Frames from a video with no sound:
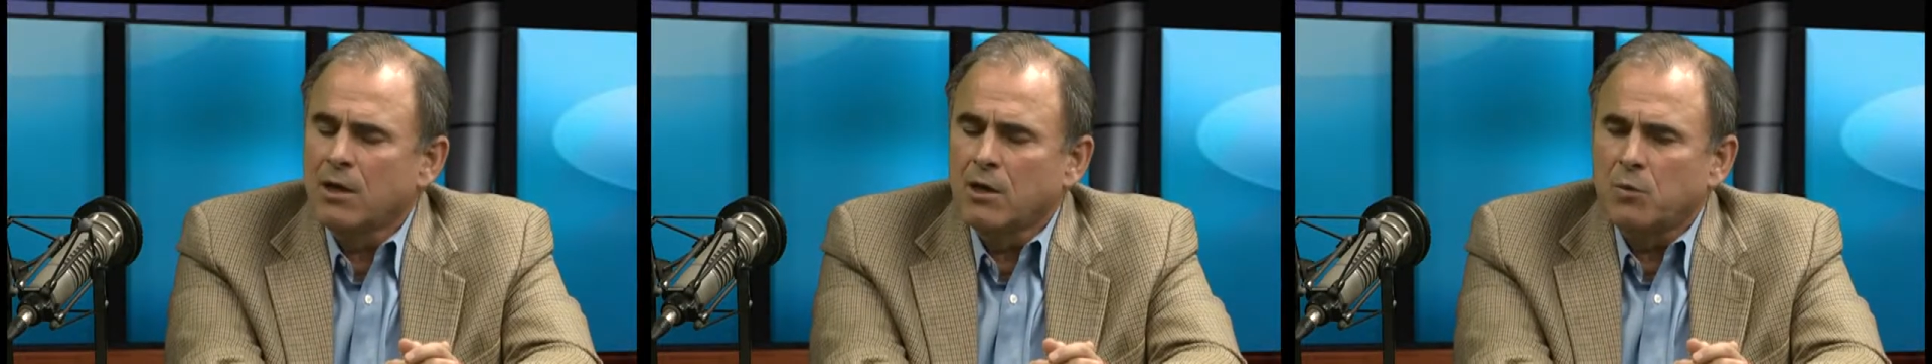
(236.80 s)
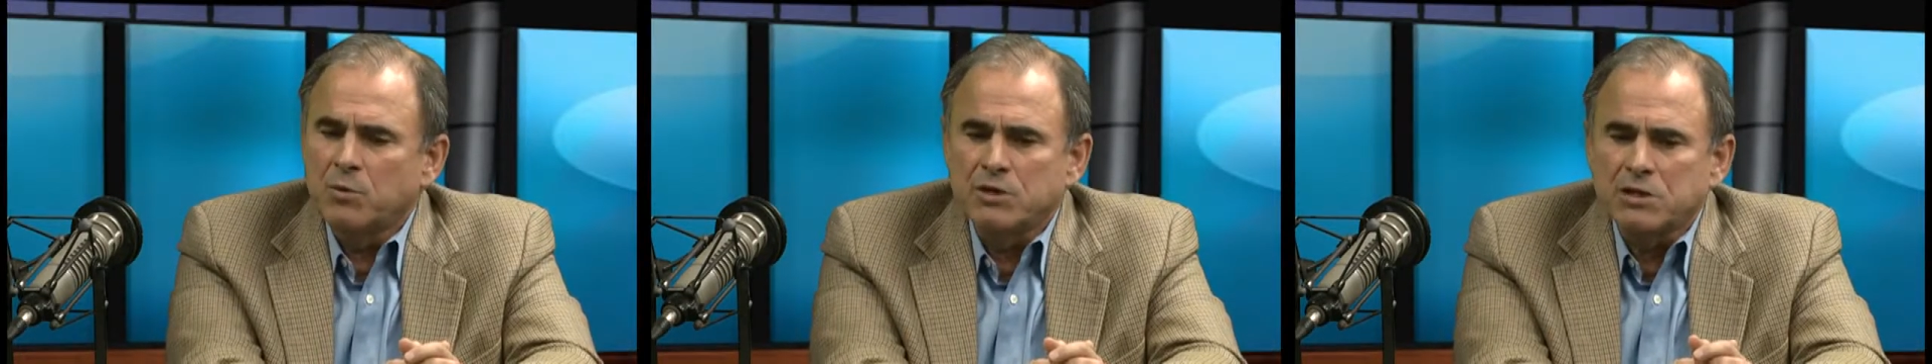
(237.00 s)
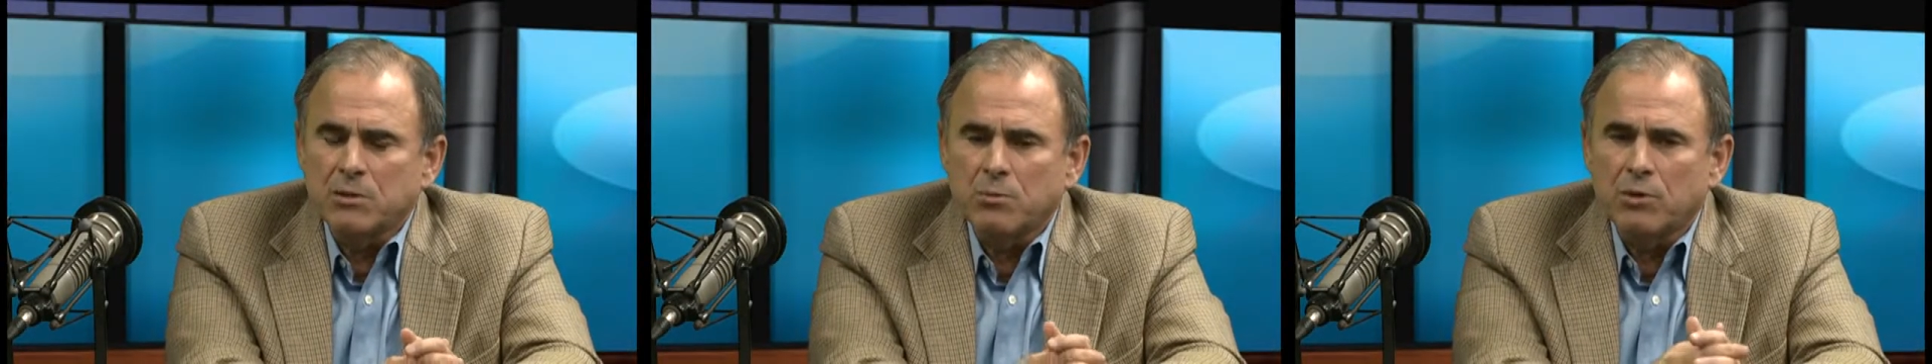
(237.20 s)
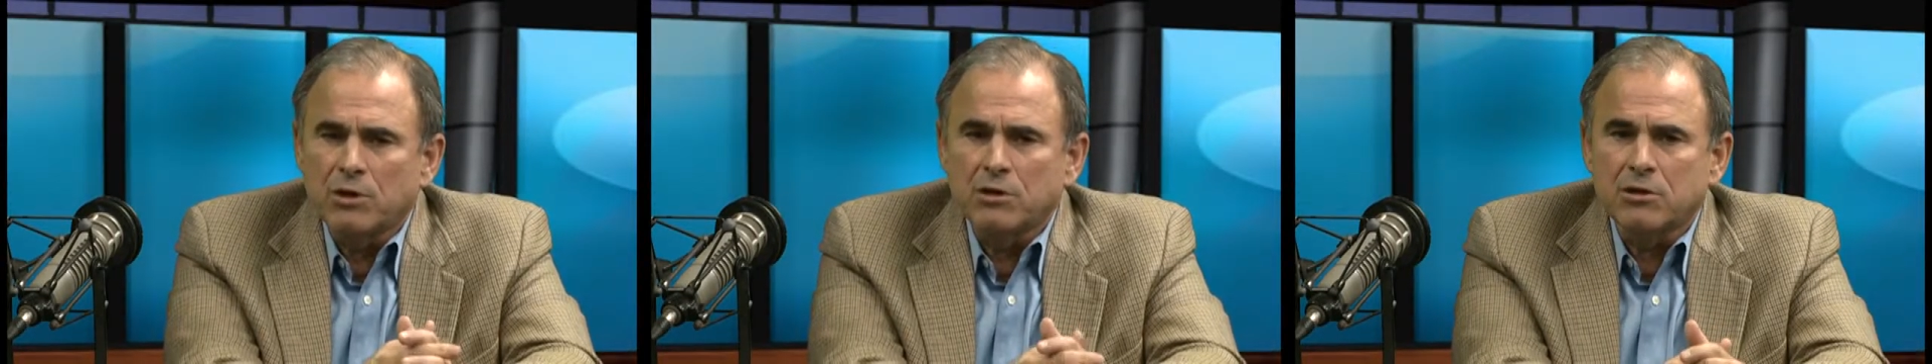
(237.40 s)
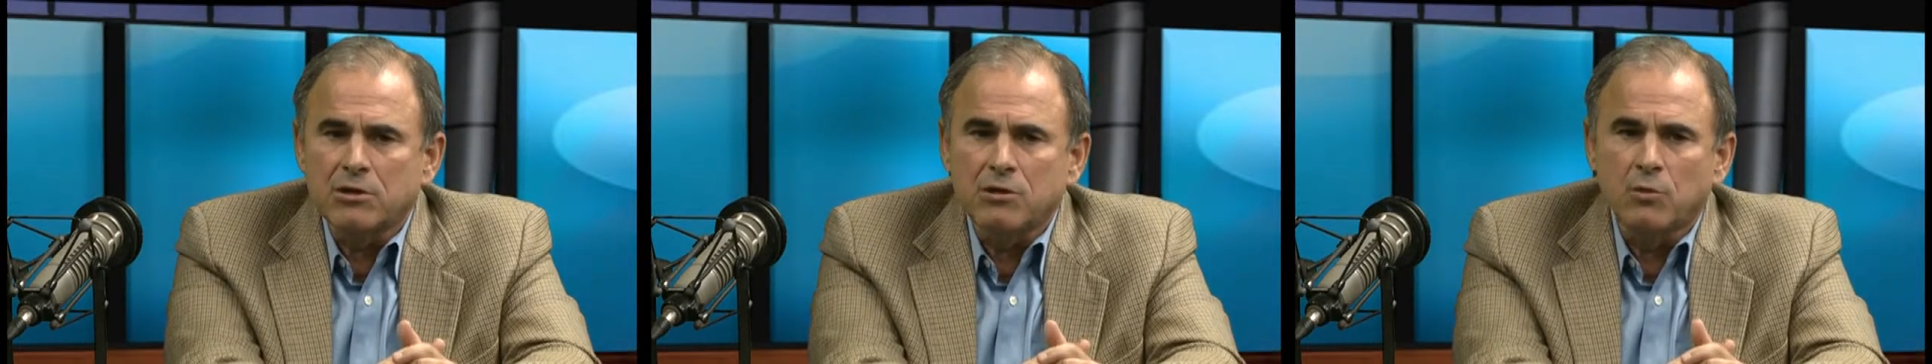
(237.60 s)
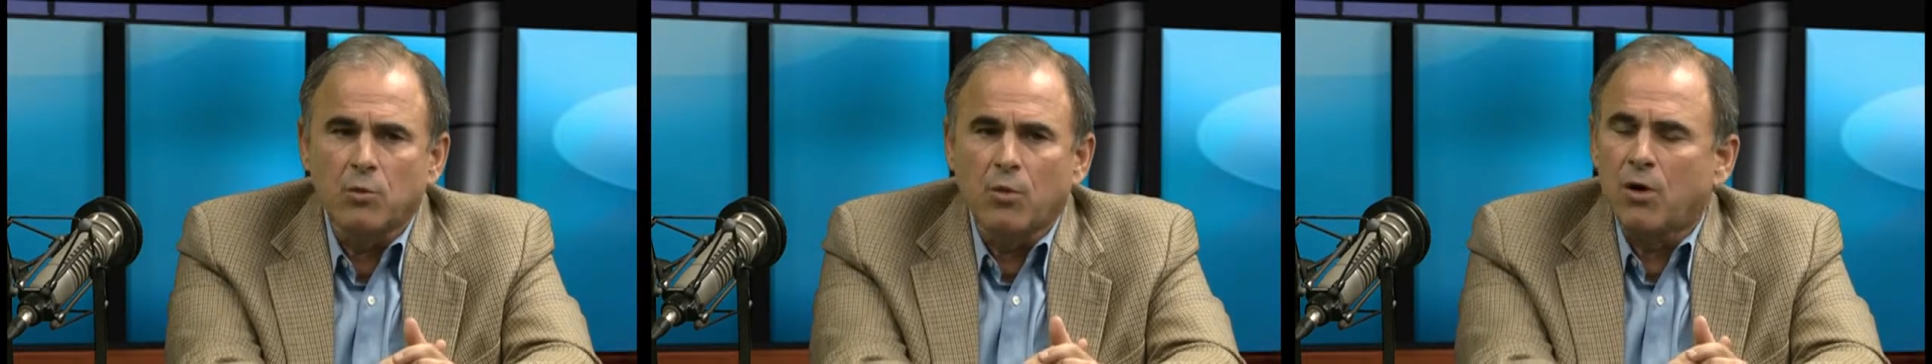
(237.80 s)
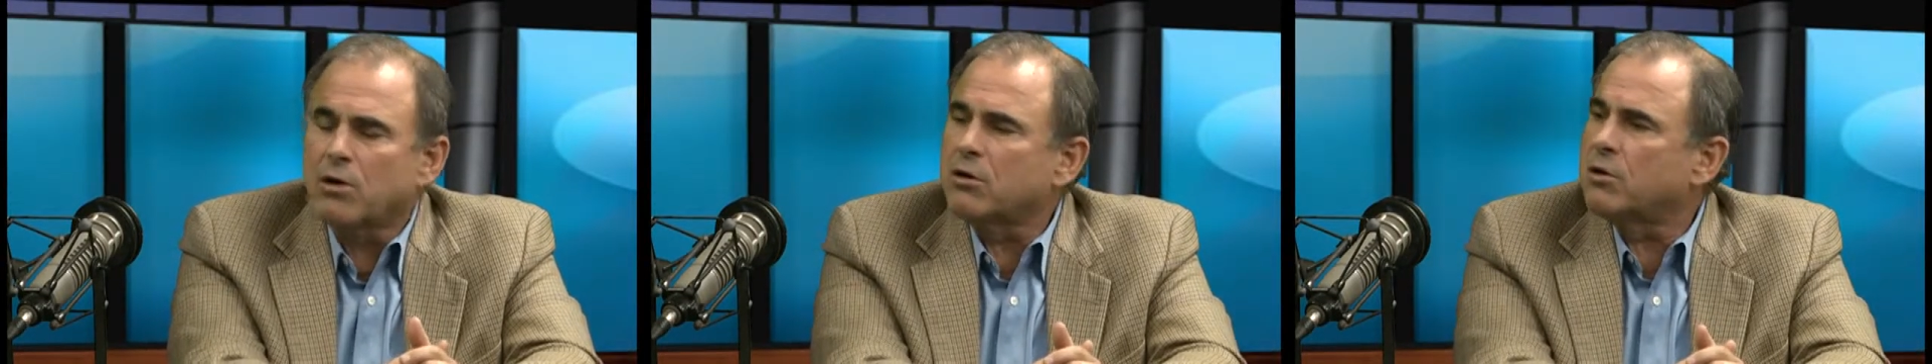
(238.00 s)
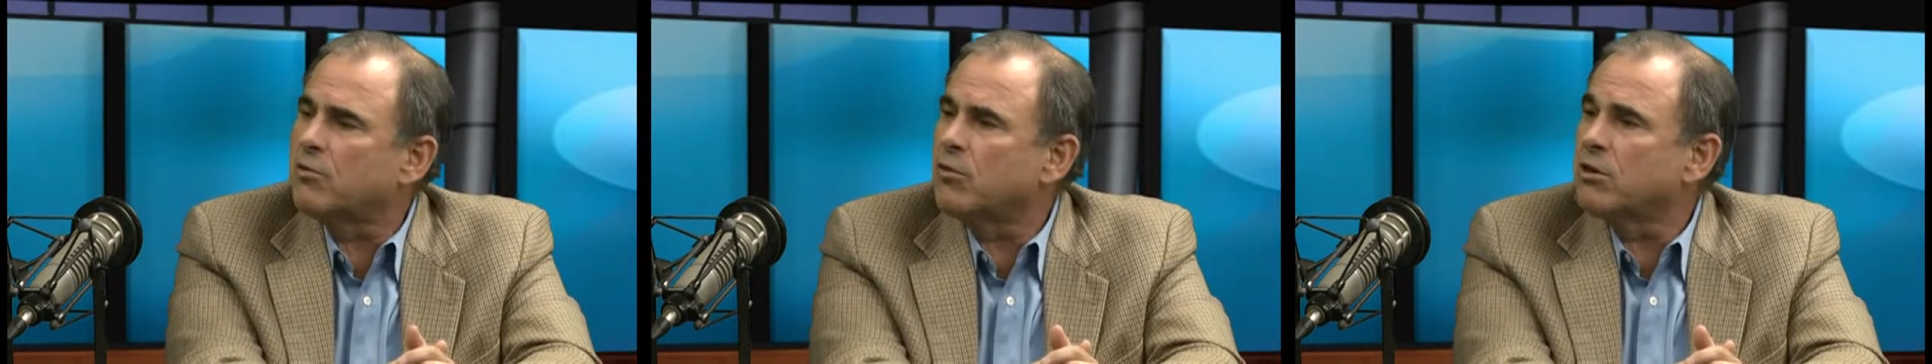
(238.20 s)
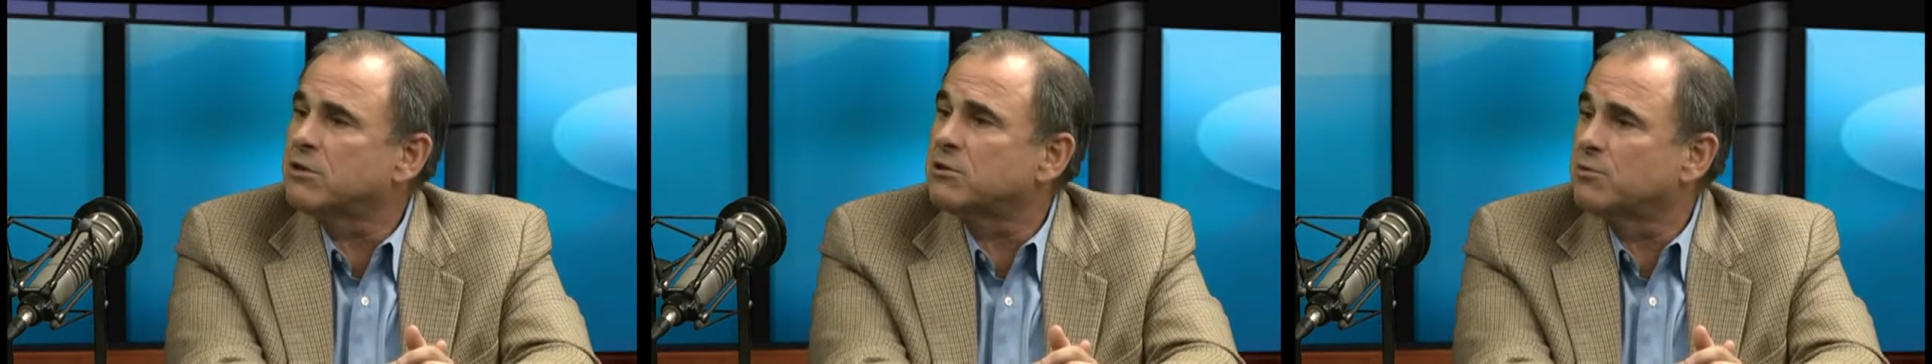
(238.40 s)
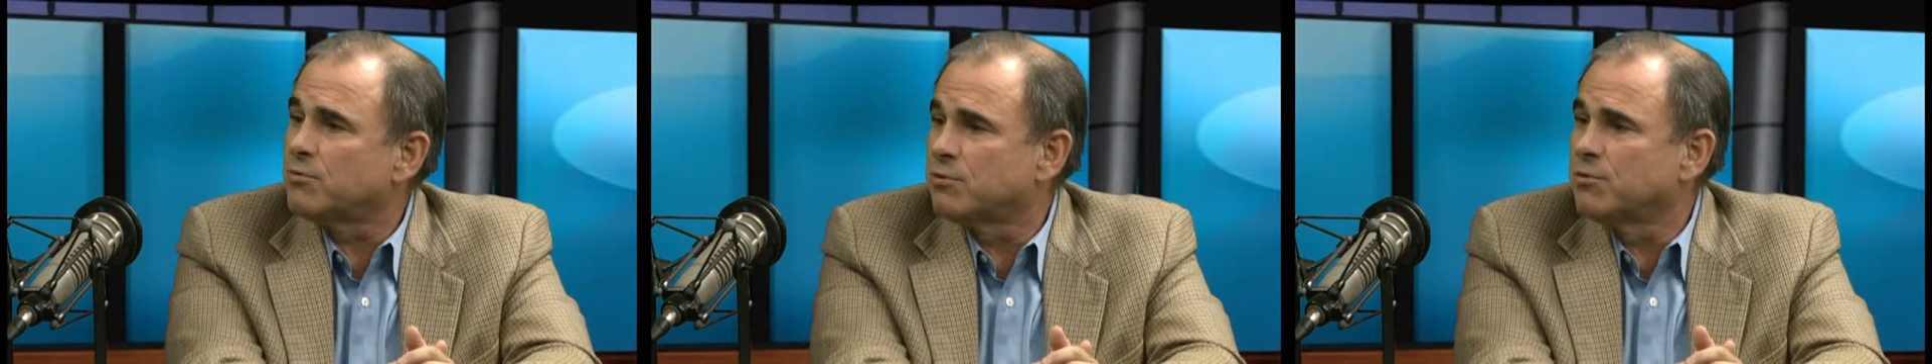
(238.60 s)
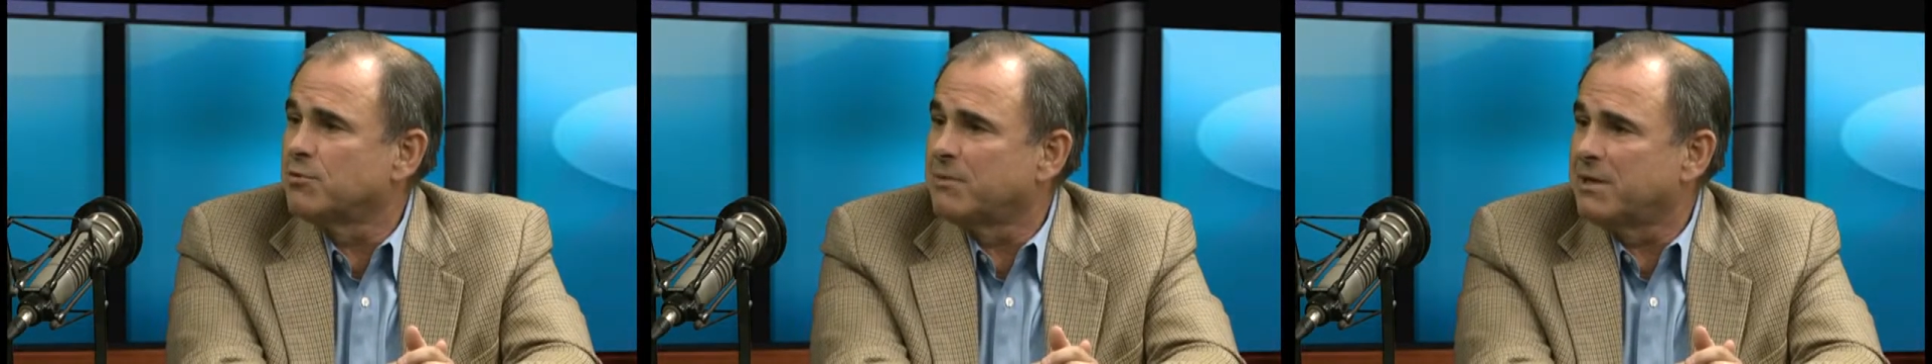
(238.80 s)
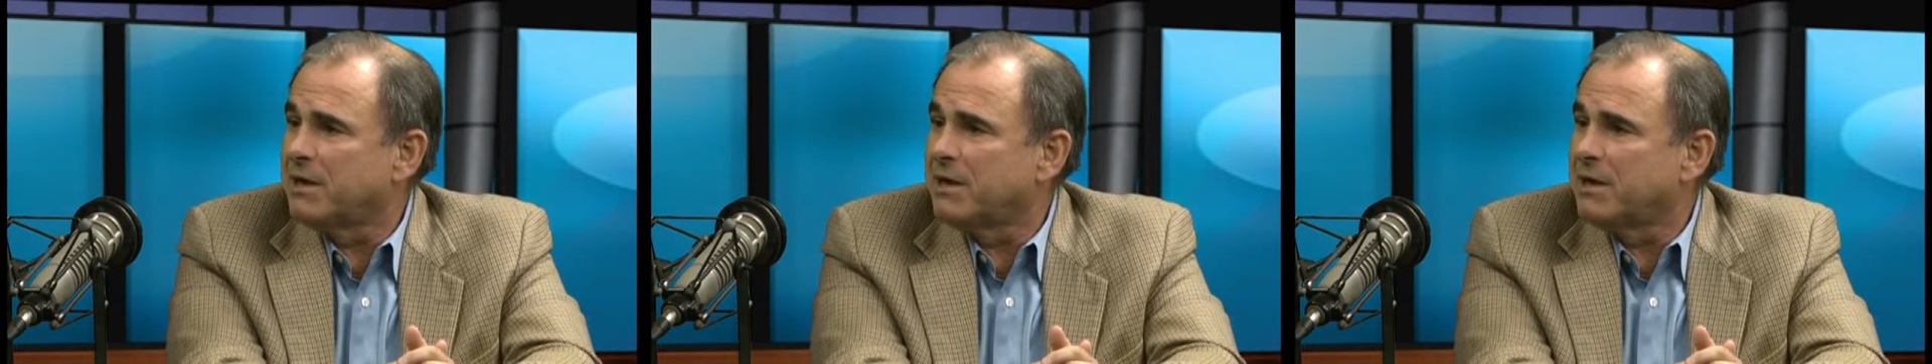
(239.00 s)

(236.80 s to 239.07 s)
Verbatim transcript: when someone couldn't walk across a room